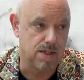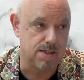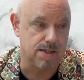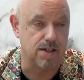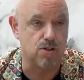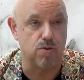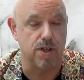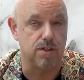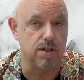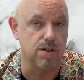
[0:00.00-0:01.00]
6 to
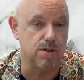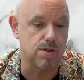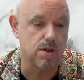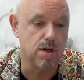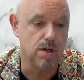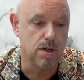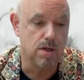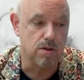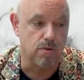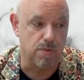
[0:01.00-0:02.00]
8 years,
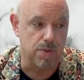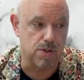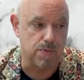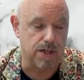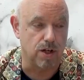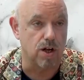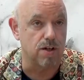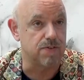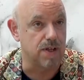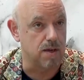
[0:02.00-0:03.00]
we've been spending a lot
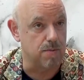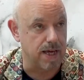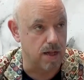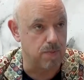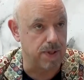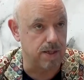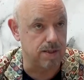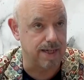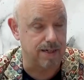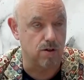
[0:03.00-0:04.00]
of time
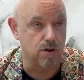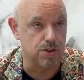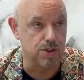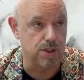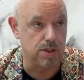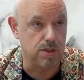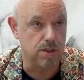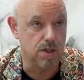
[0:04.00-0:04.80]
helping technology